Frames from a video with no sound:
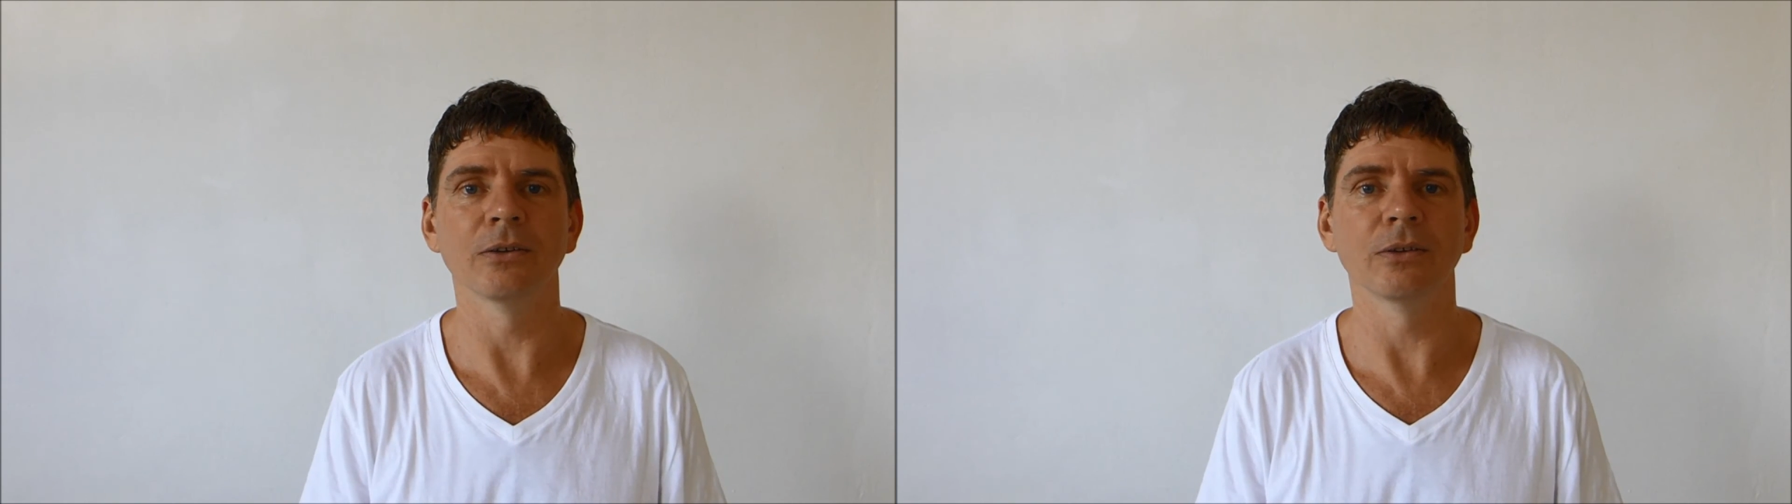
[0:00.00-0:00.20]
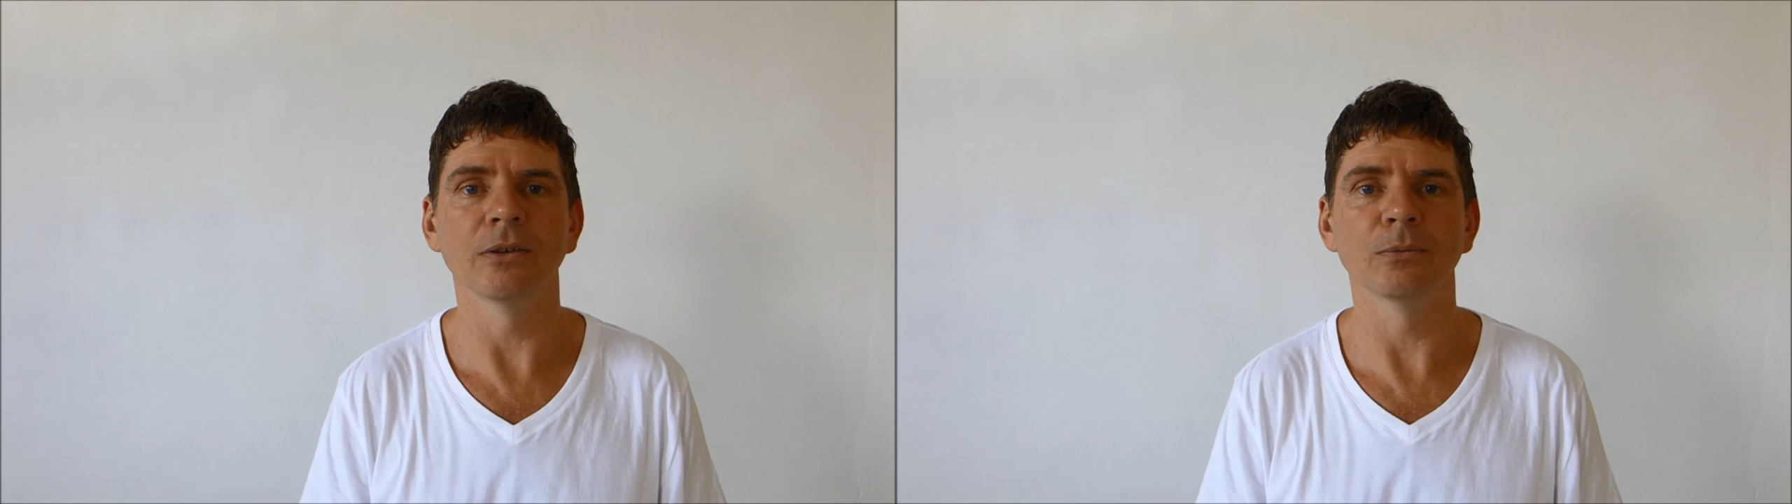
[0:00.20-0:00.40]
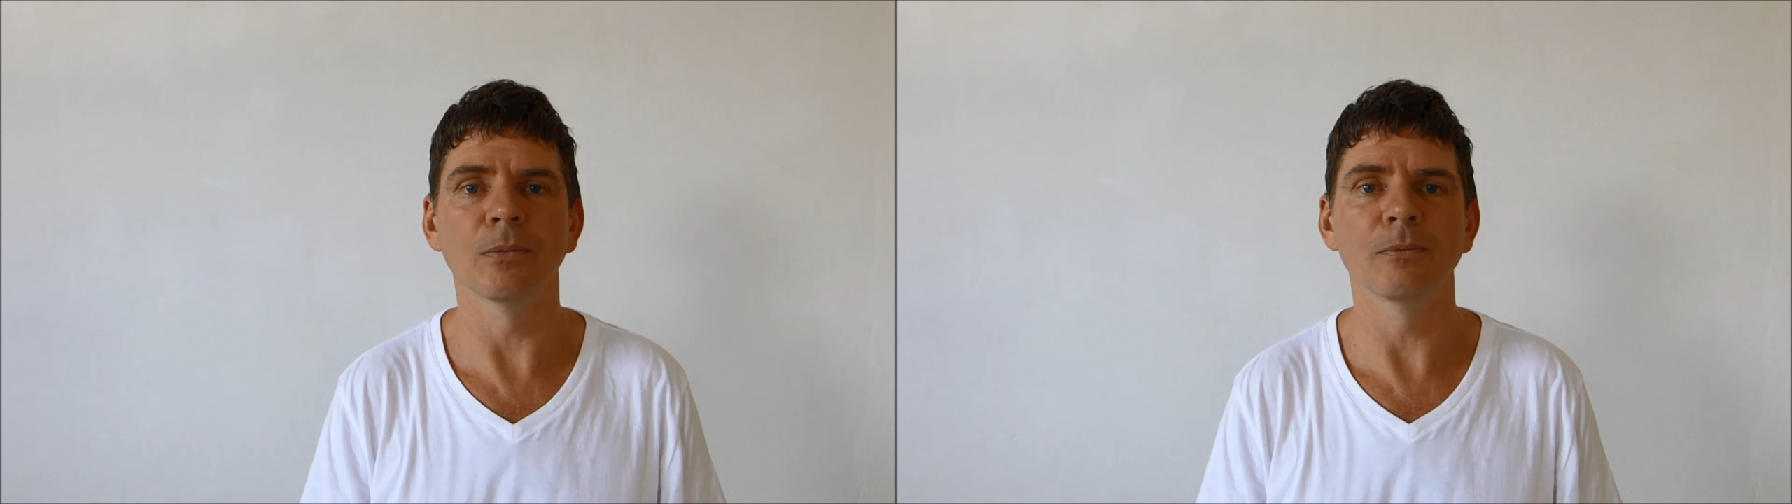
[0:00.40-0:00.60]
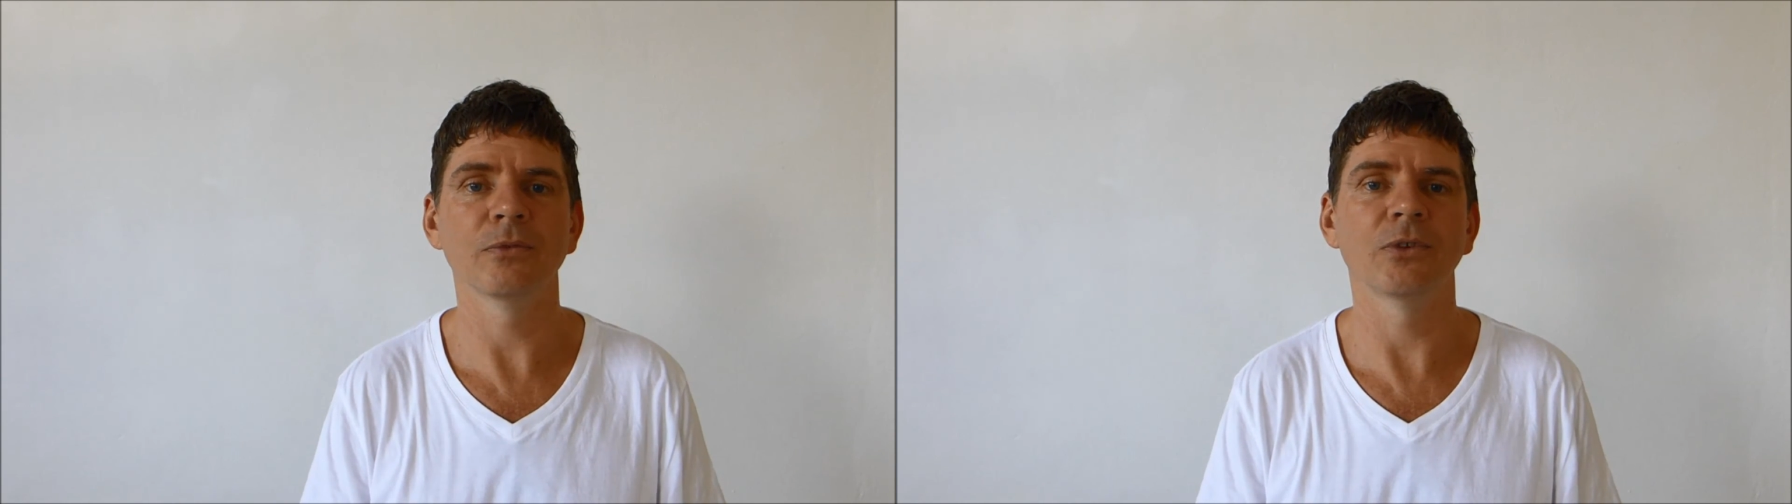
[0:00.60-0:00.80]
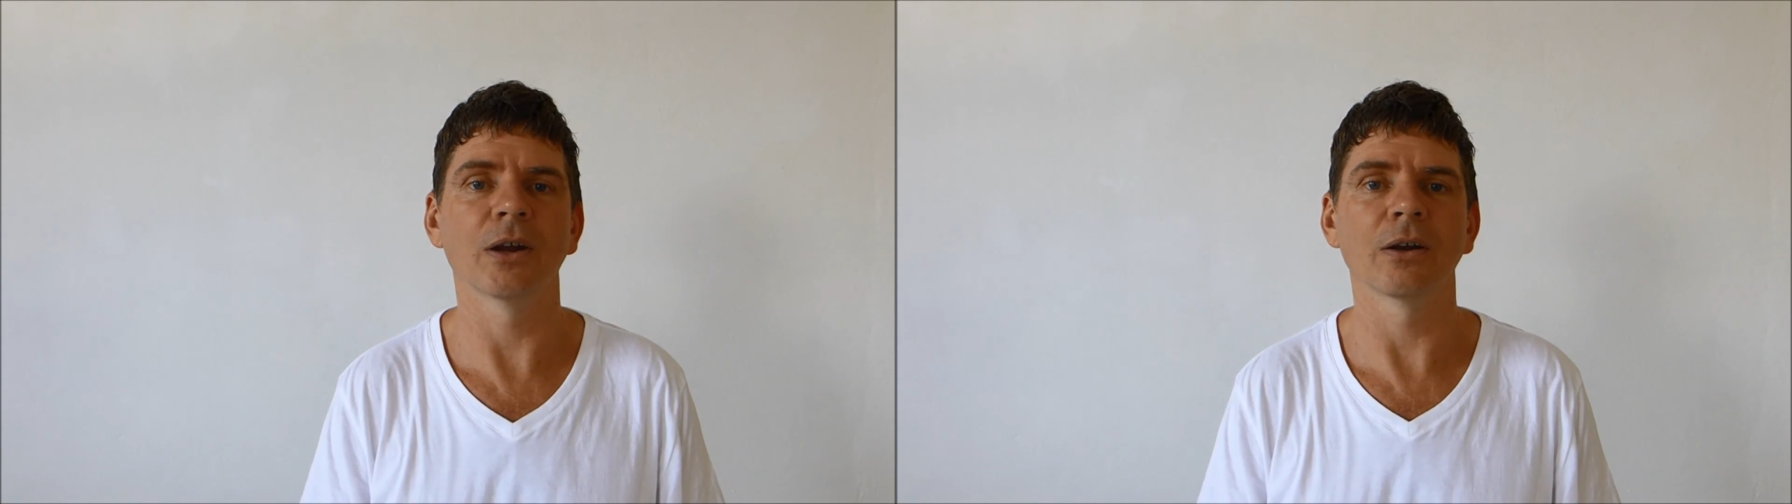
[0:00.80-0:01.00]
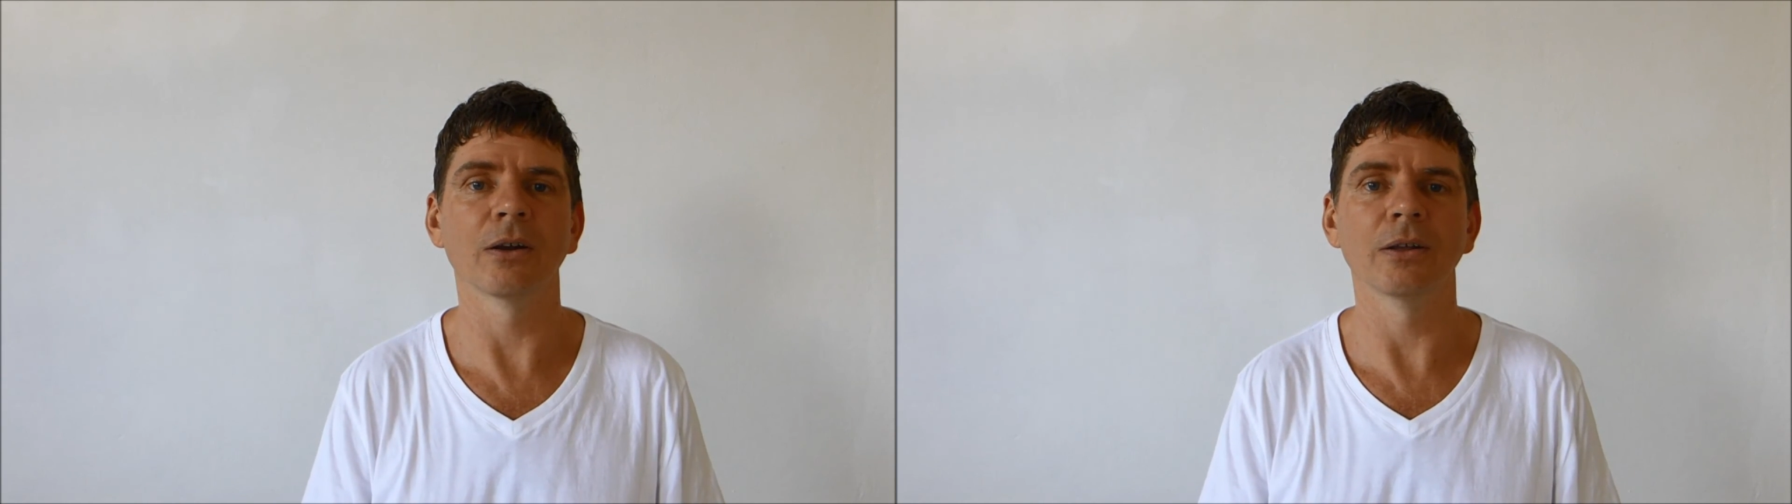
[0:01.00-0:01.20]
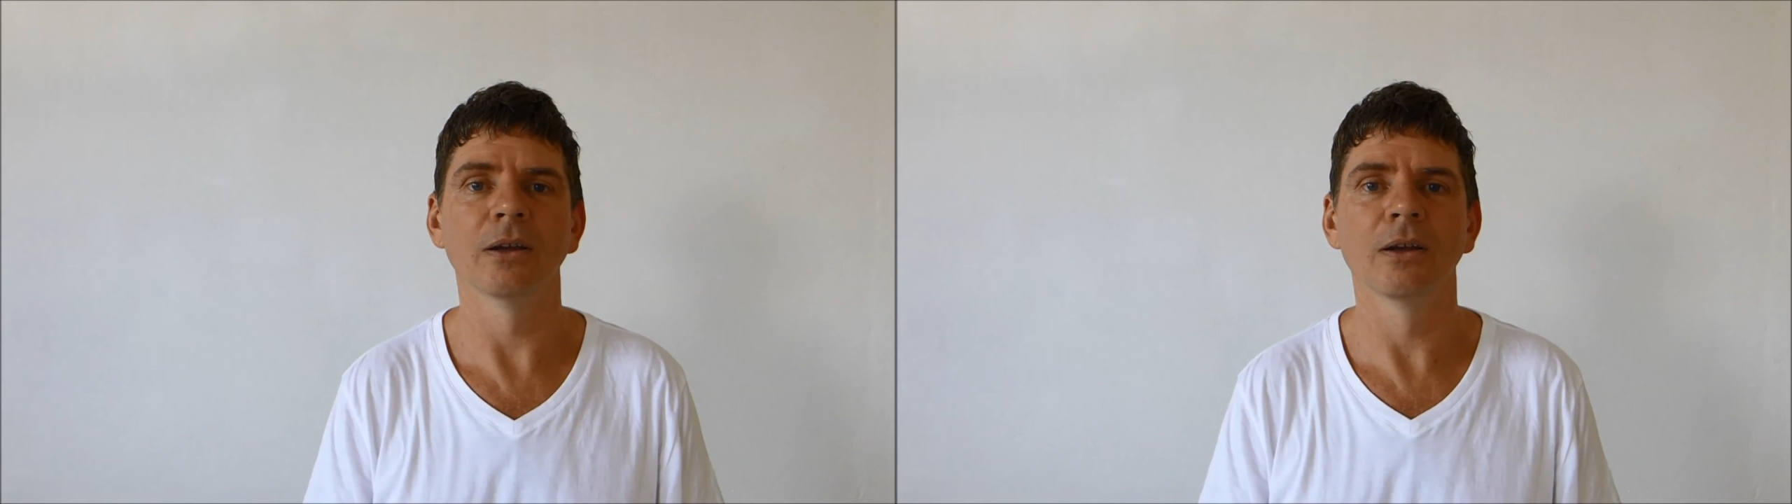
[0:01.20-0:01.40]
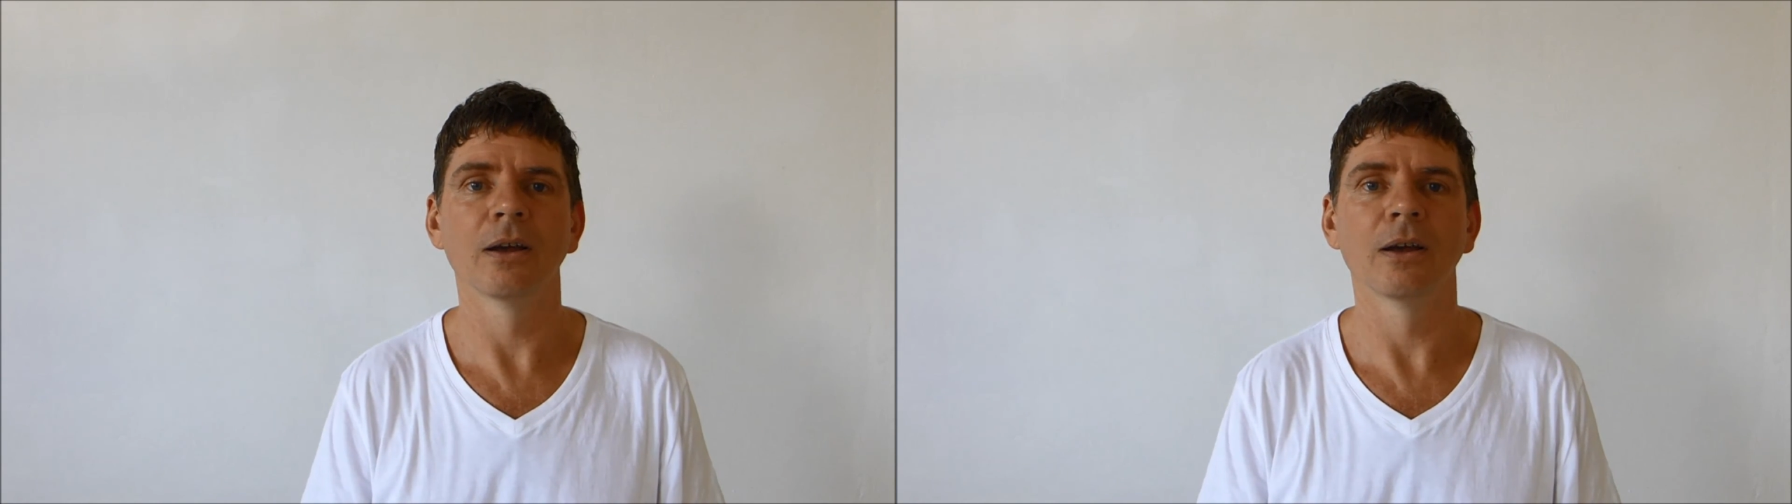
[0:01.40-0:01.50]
is generally